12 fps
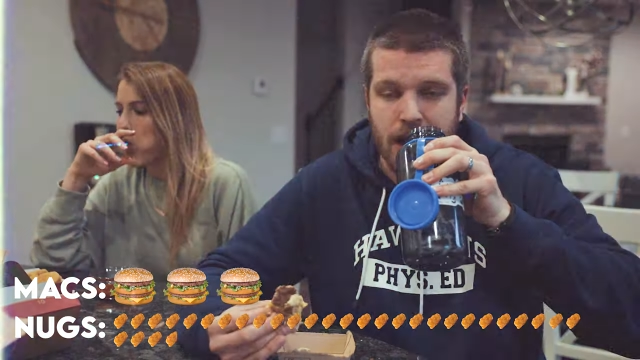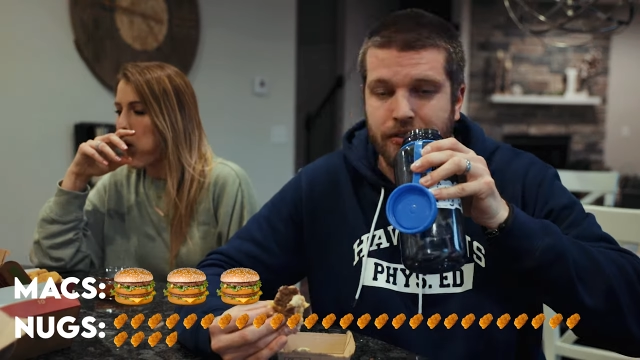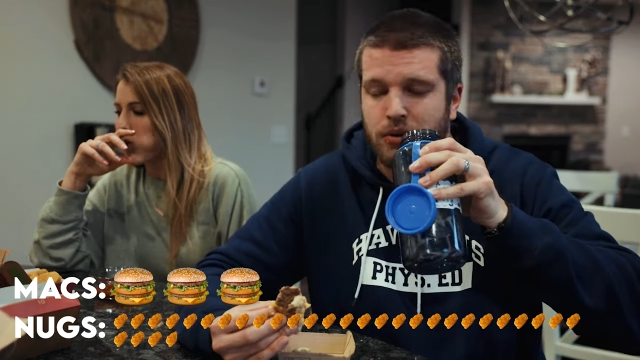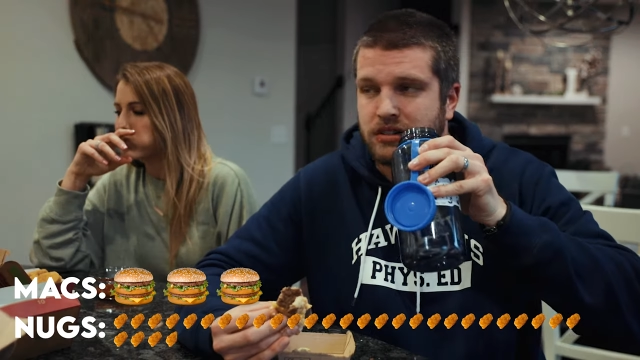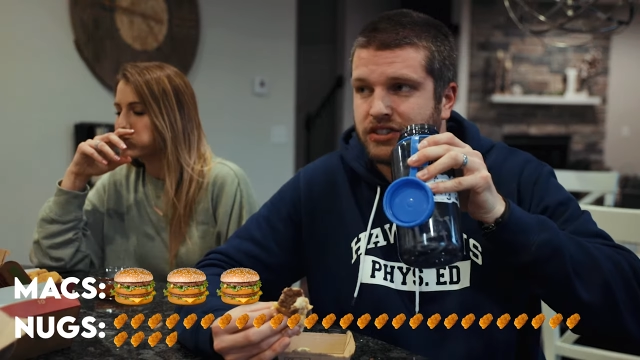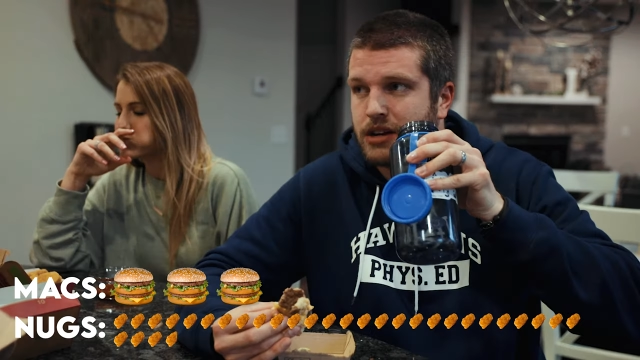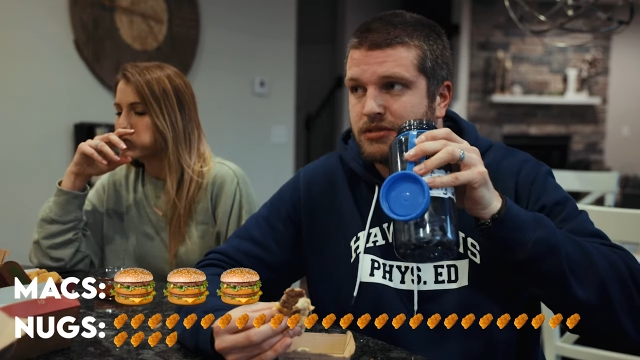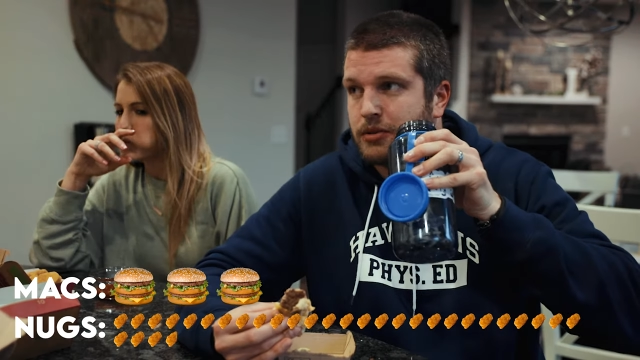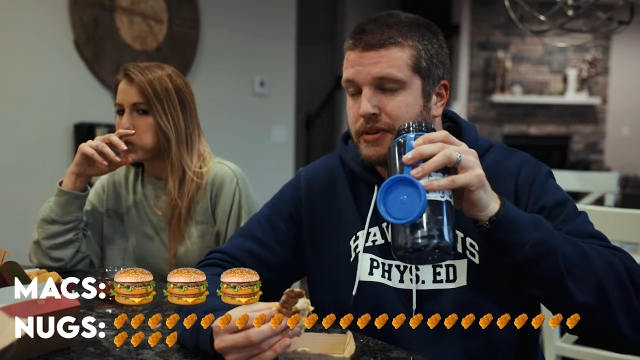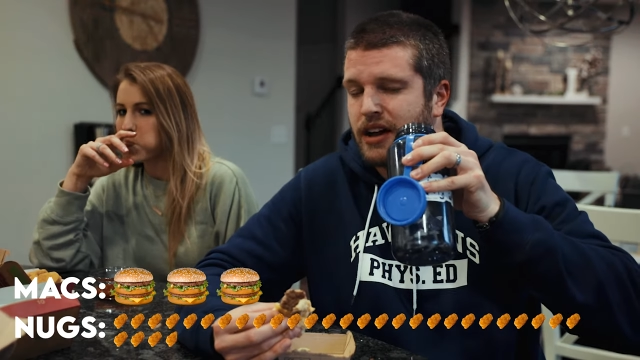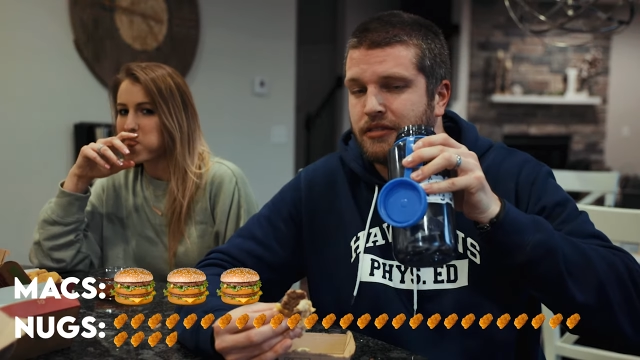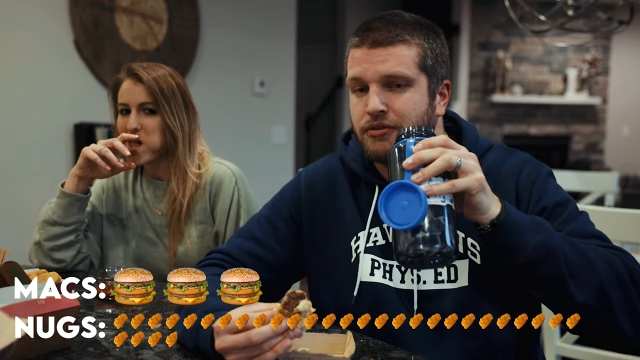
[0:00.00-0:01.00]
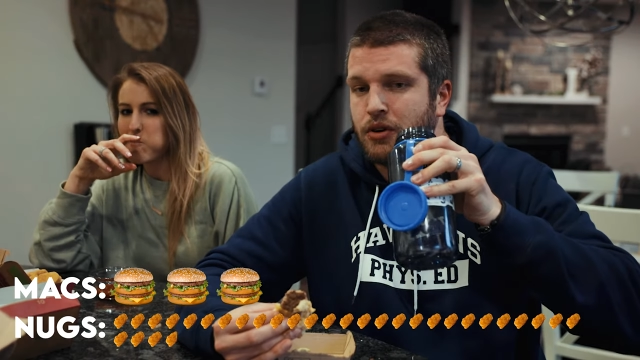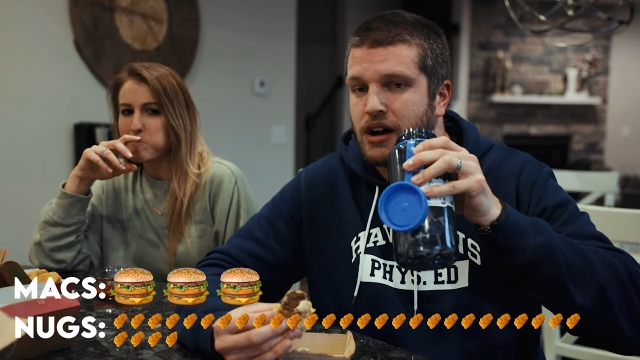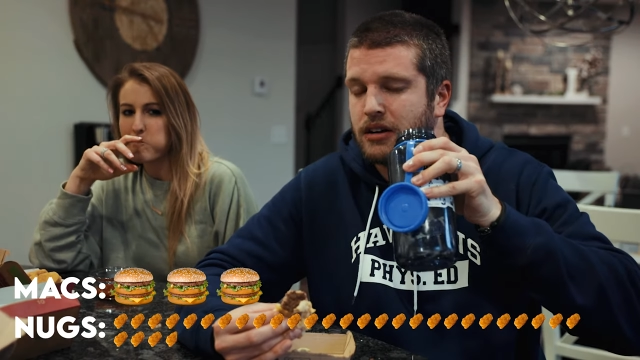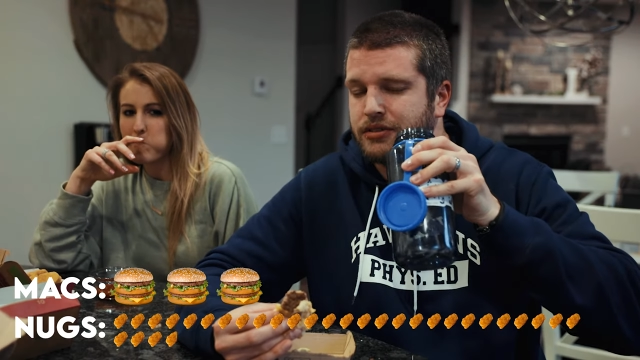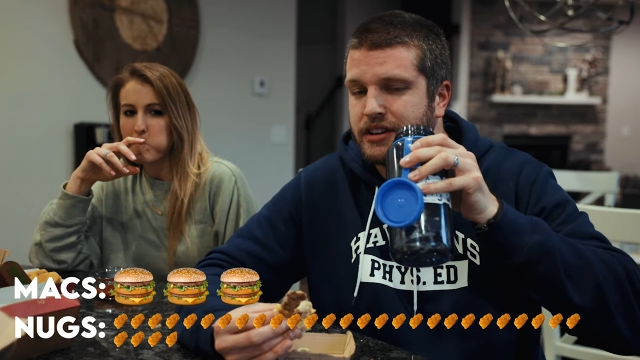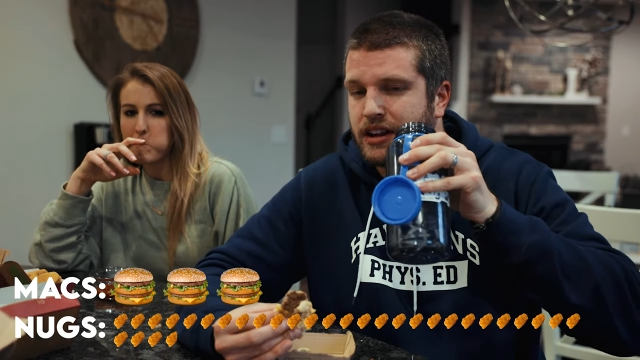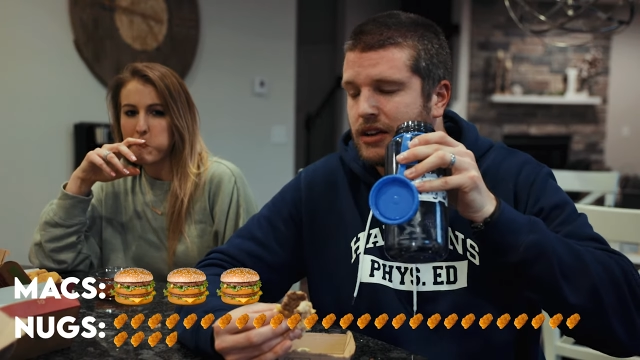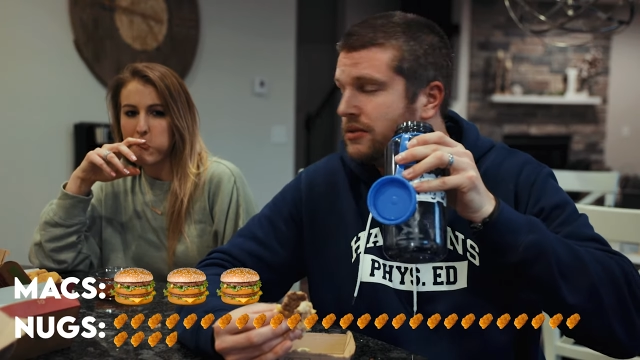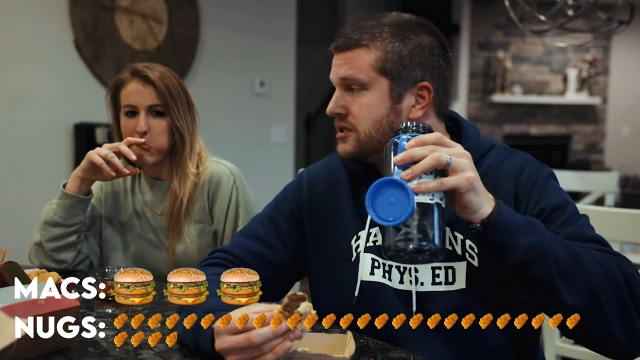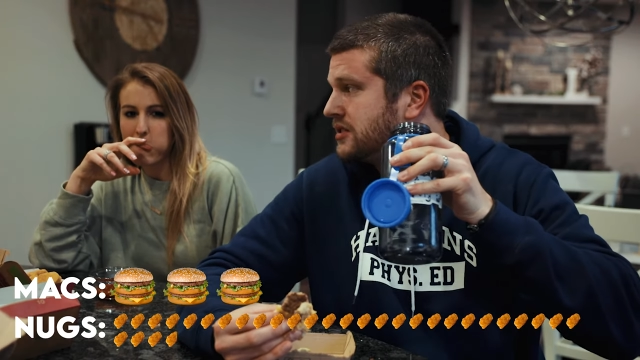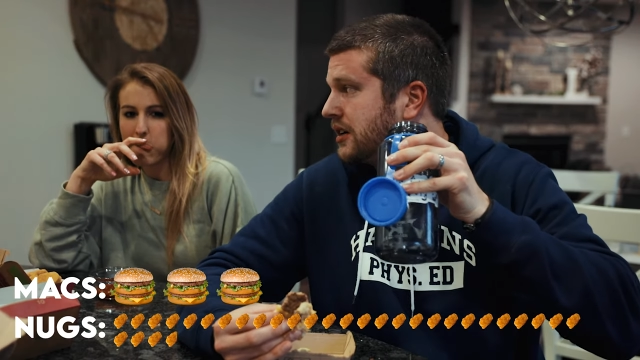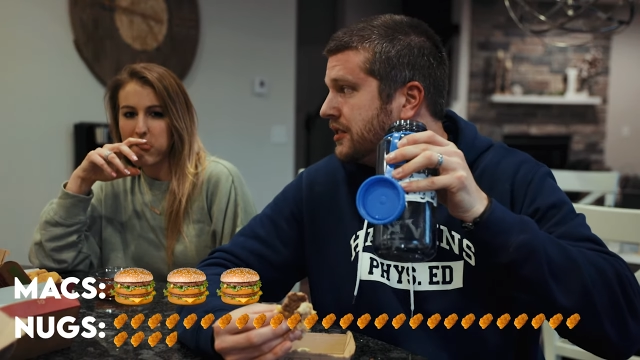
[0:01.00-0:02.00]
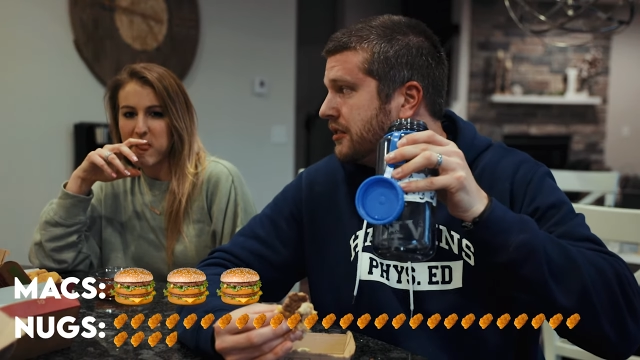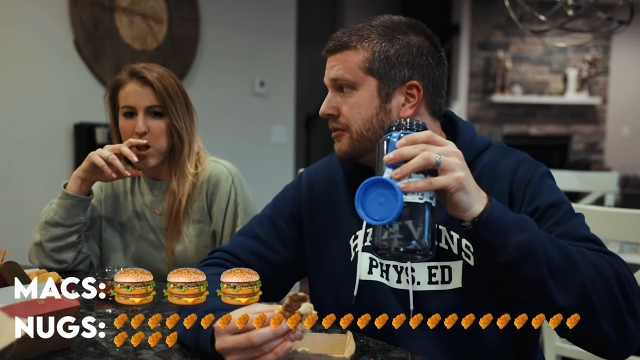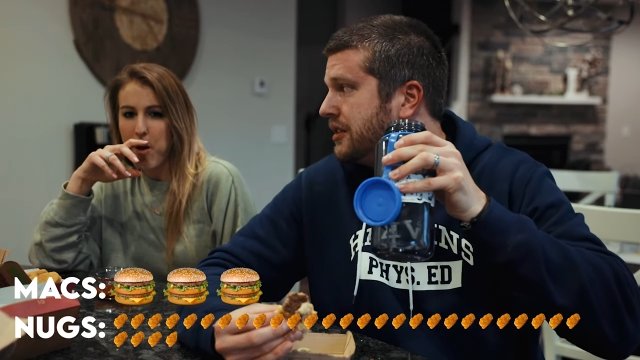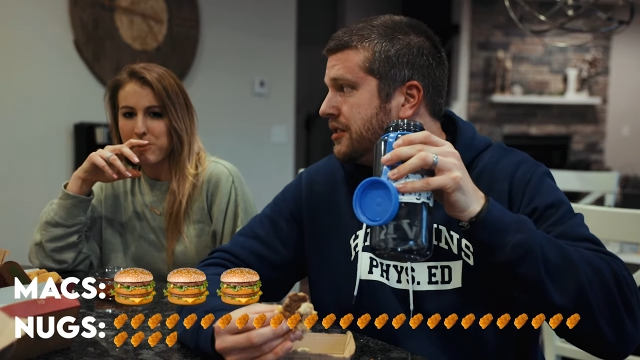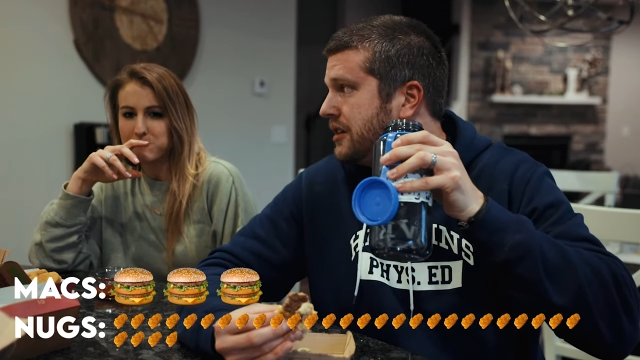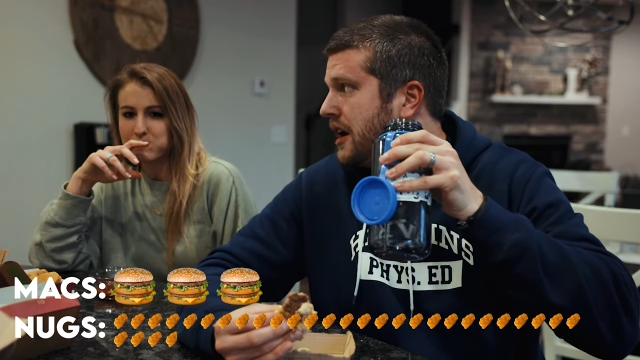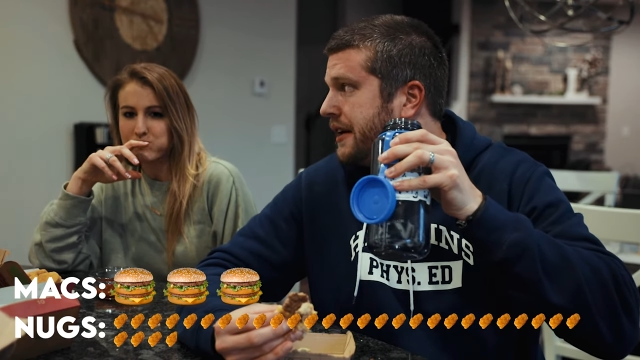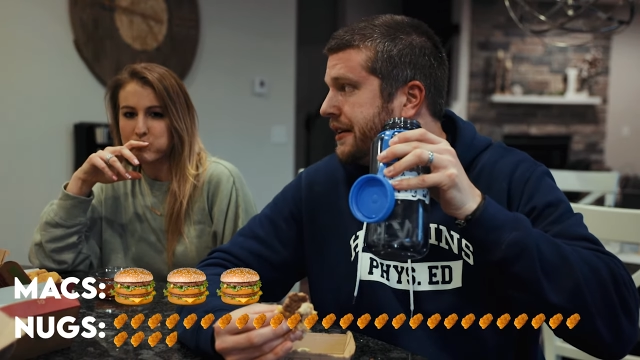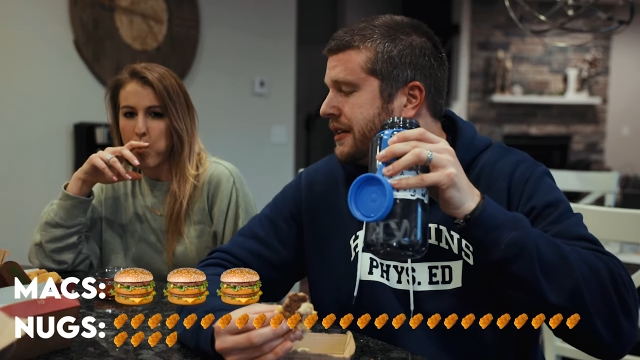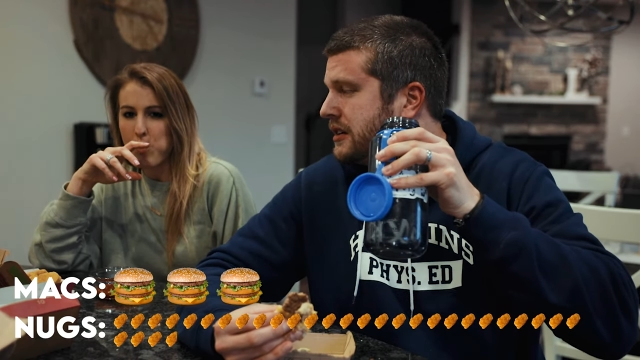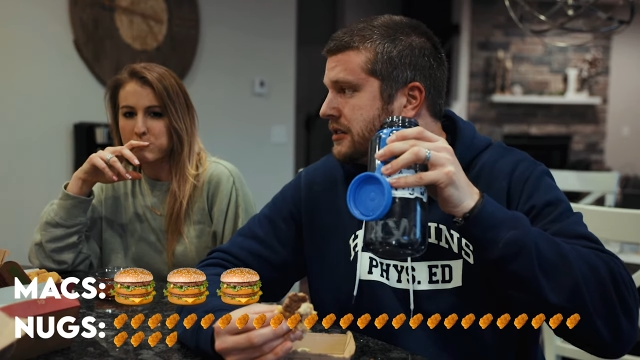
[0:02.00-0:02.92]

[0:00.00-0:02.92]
Speaker 1: Everyone seems to be on four. I don't think anyone started their fifth yet.